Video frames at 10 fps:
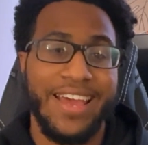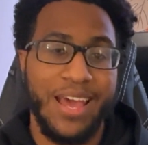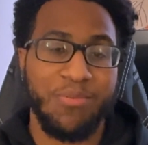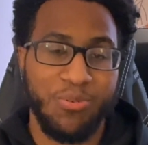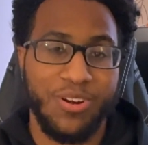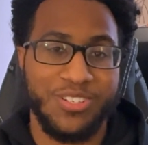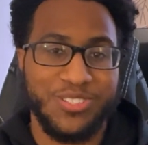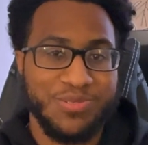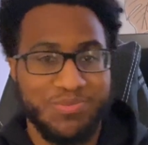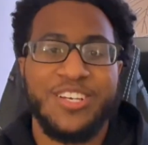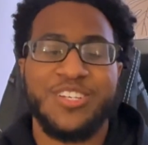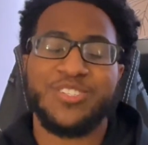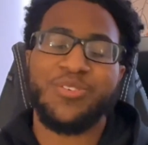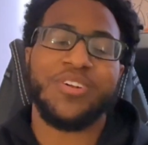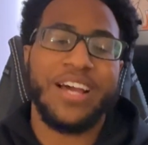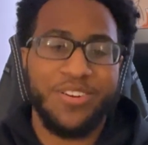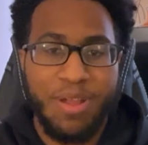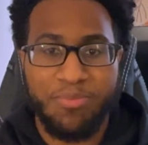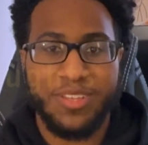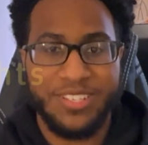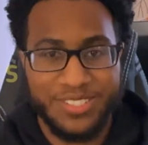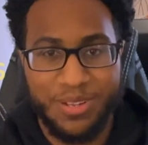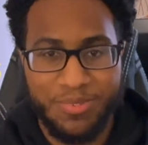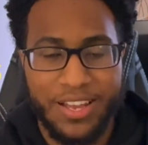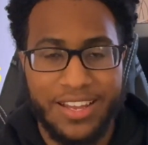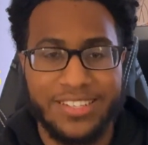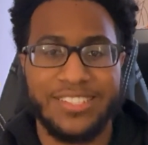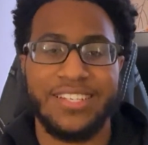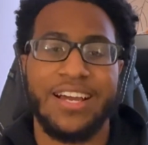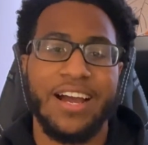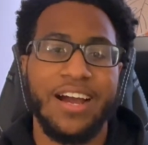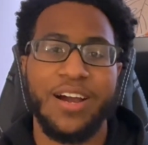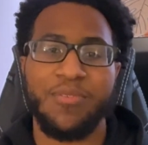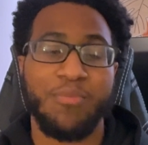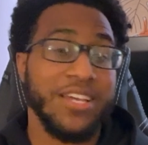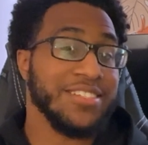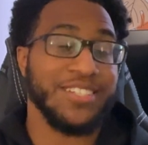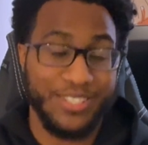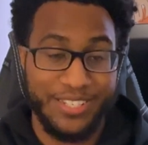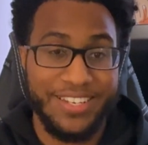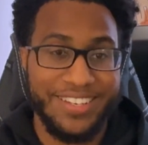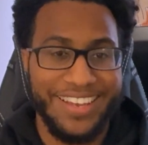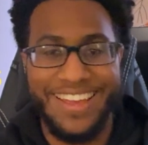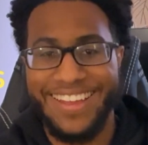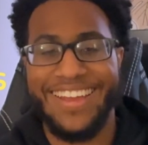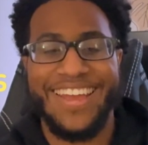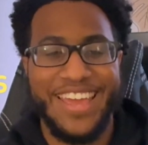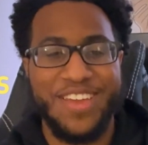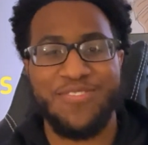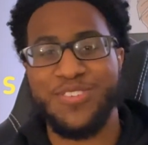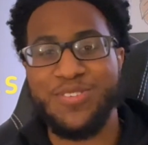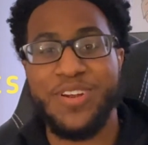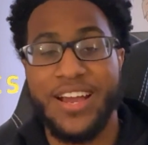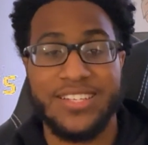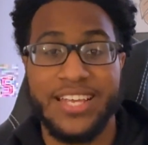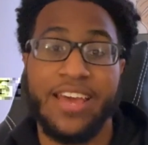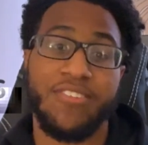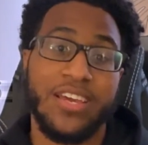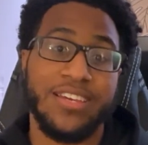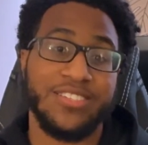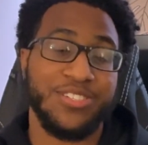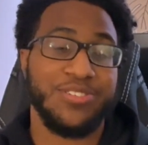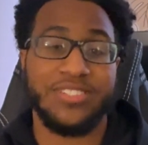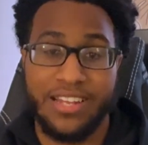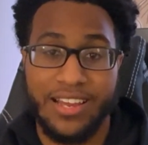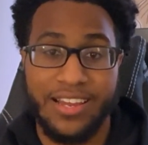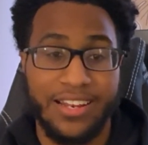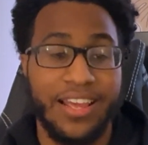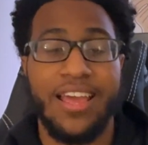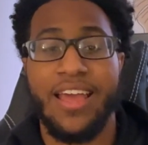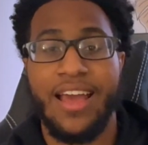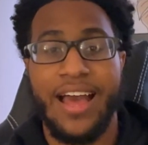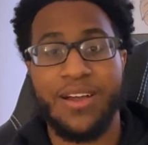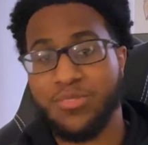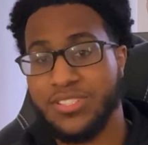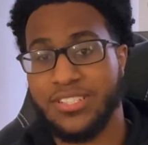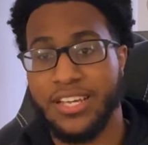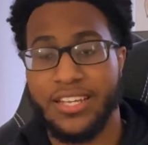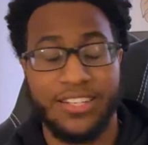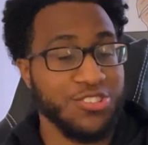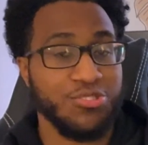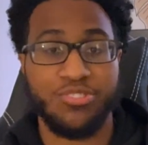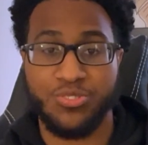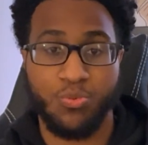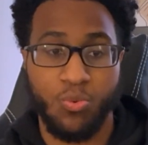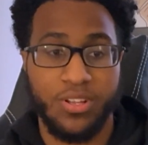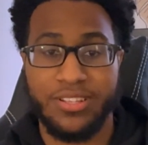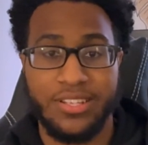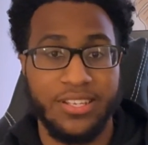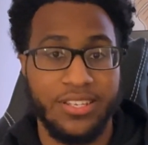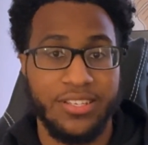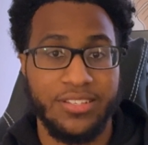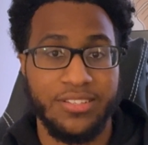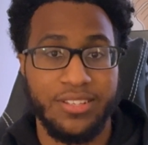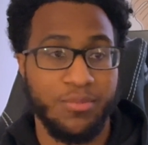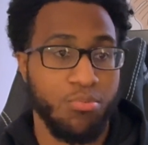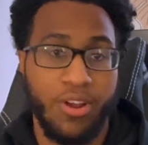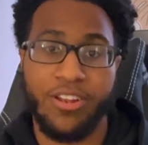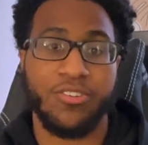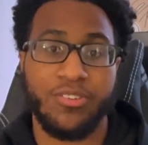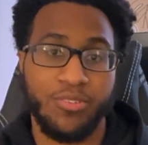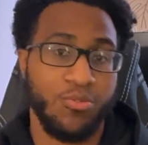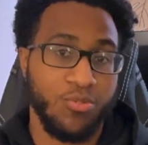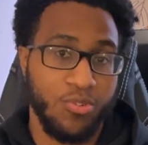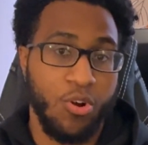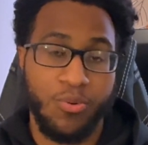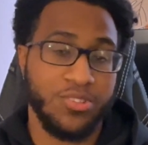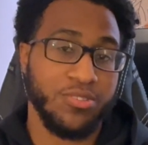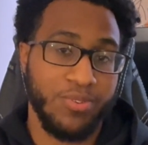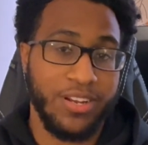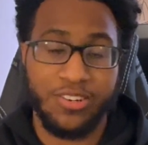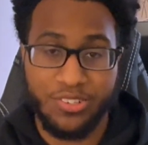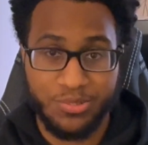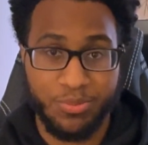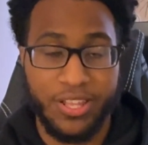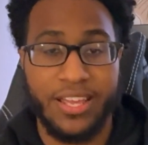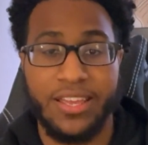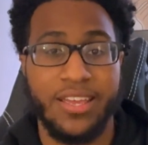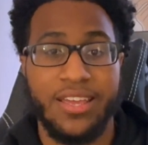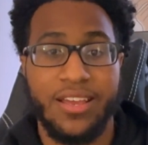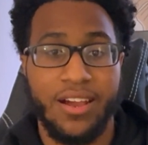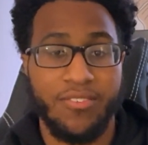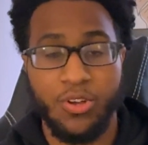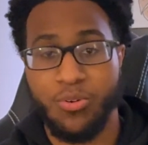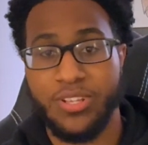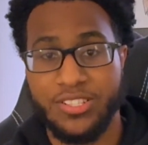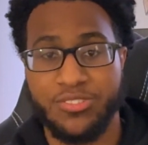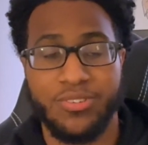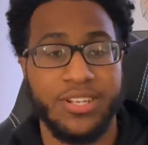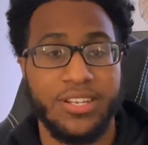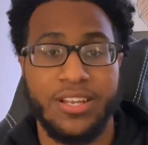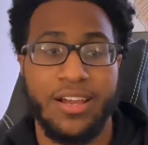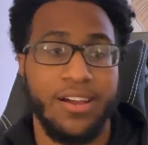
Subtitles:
Apple Watch. So to kind of wrap things up, guys, basically if you guys have a Series 9, I would say, unless you just want the brighter always on retina display of the OLED screen,